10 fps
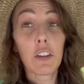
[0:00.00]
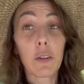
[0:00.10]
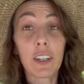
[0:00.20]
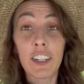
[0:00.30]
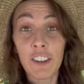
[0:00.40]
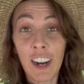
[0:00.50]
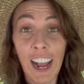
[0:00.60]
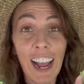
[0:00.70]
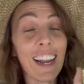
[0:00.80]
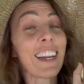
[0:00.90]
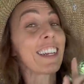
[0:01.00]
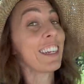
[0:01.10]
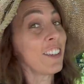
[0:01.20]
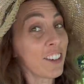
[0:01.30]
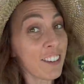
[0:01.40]
So get your hat,
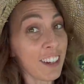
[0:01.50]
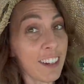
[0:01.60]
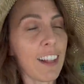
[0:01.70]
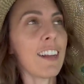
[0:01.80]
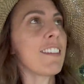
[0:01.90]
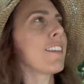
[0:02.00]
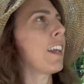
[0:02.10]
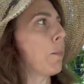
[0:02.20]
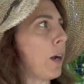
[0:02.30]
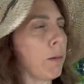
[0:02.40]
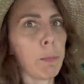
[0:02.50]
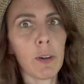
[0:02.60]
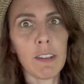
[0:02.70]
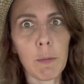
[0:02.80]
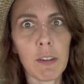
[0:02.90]
get your sunglasses, and probably
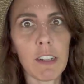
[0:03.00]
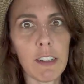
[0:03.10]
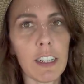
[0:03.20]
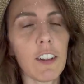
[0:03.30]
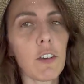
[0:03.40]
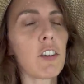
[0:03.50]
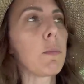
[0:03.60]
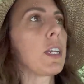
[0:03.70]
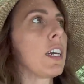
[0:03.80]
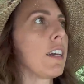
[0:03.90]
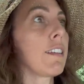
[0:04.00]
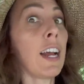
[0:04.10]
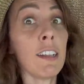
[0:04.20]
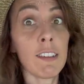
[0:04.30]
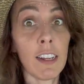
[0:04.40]
put on some suntan lotion, because
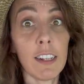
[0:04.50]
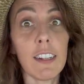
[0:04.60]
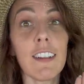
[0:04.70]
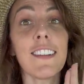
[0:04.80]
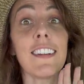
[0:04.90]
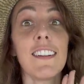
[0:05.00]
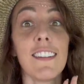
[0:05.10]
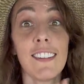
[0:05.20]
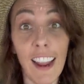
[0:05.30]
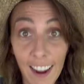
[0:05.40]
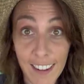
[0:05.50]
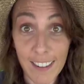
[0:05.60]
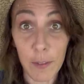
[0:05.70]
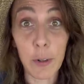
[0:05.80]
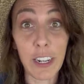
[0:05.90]
that sun is
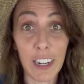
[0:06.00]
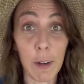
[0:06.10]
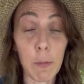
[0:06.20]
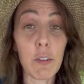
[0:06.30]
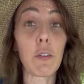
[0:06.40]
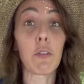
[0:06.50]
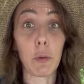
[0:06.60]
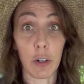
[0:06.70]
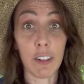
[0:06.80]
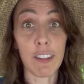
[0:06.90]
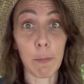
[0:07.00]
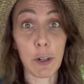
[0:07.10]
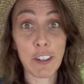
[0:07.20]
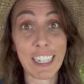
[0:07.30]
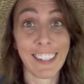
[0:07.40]
intense when it comes to Florida
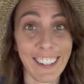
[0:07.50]
summers.